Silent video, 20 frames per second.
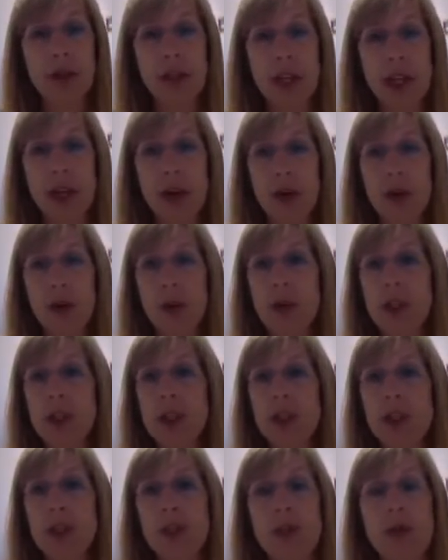Center
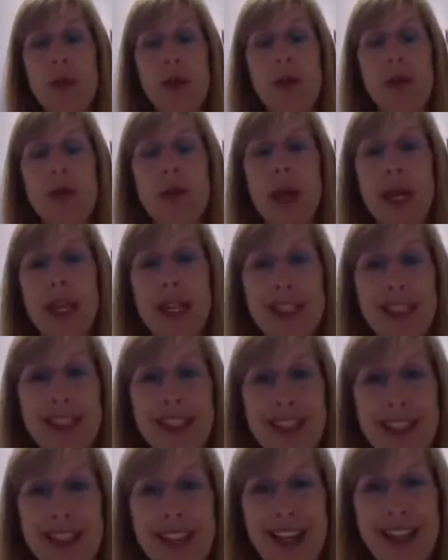wishes you the greatest
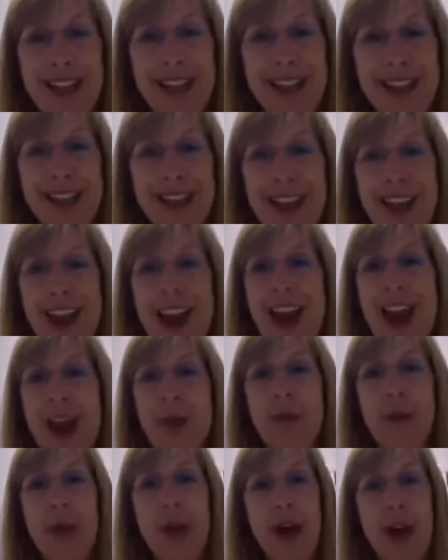success, and
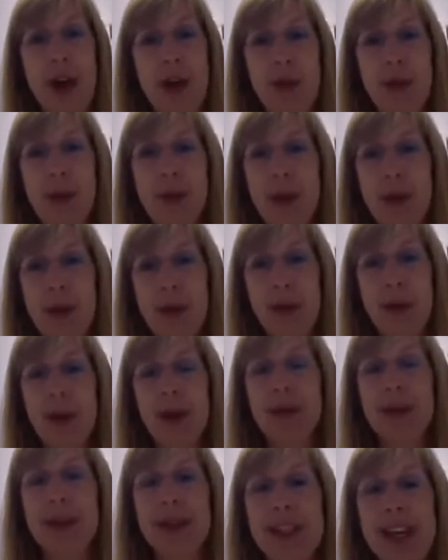we all remember what it
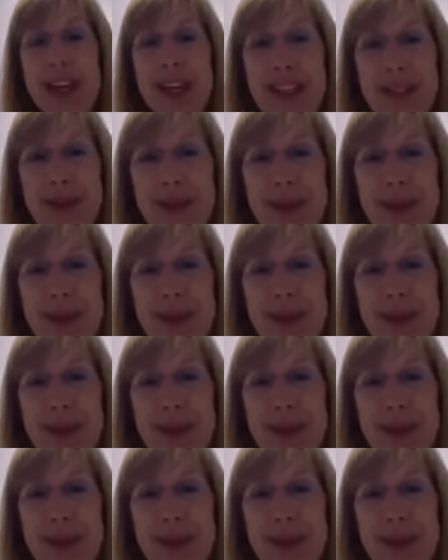was like to